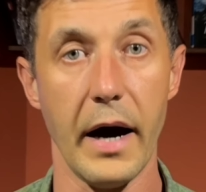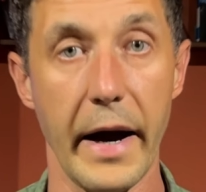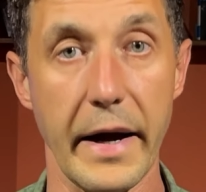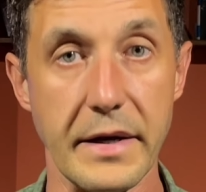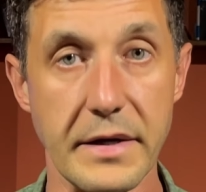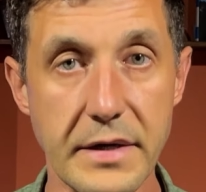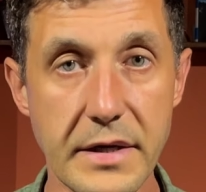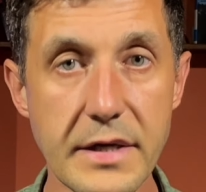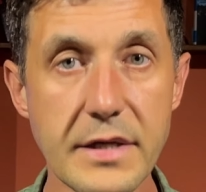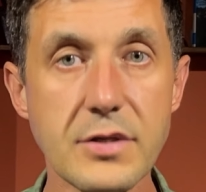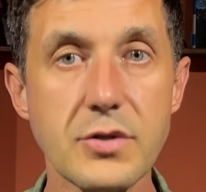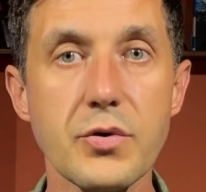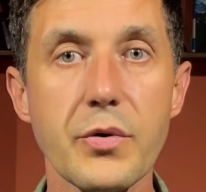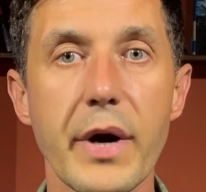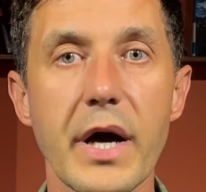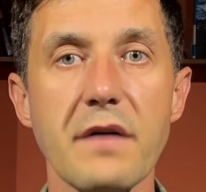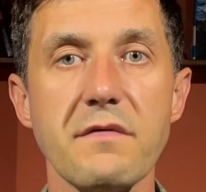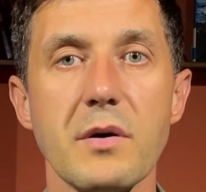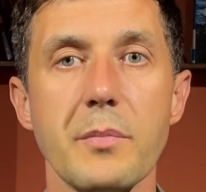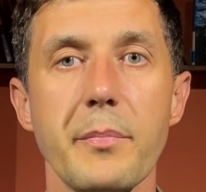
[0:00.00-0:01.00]
I need
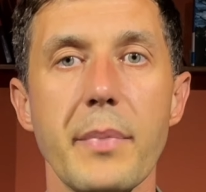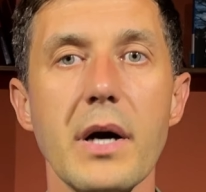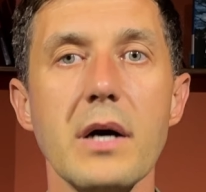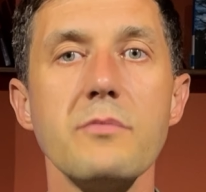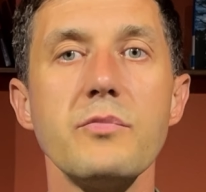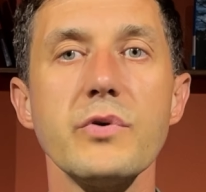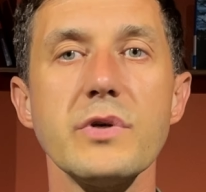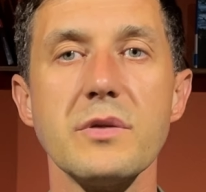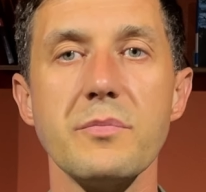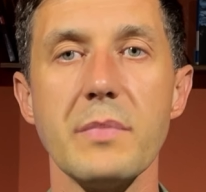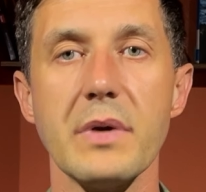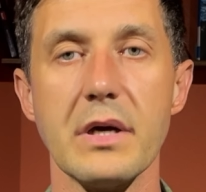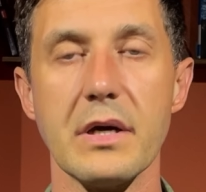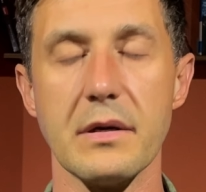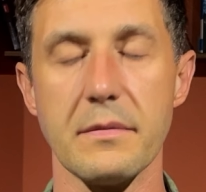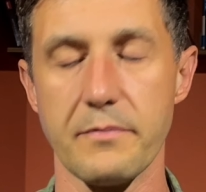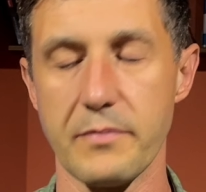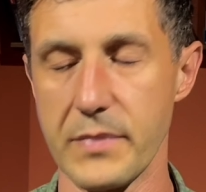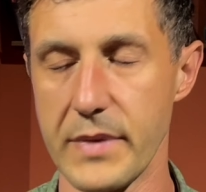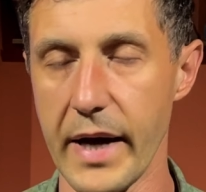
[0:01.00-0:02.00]
to have a pump with
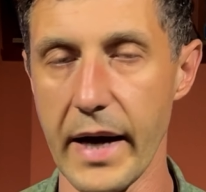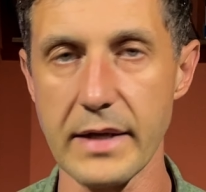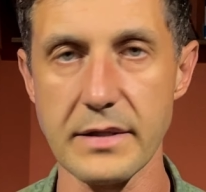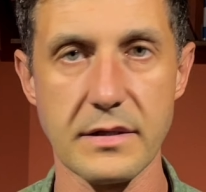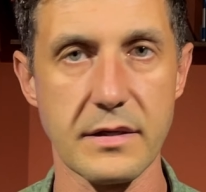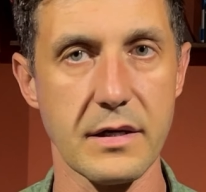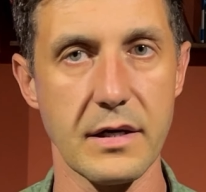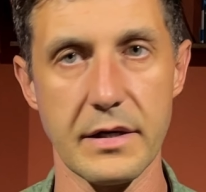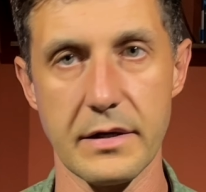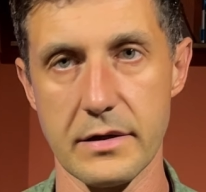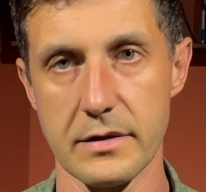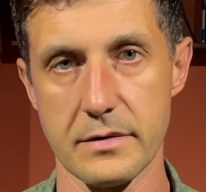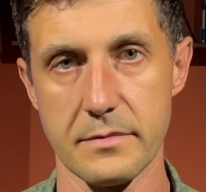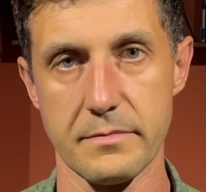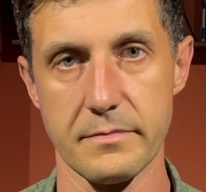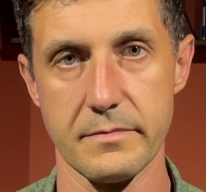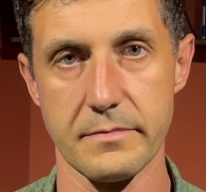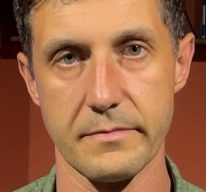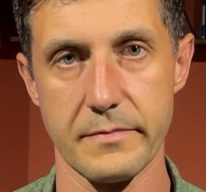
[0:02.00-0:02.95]
me, that's clear.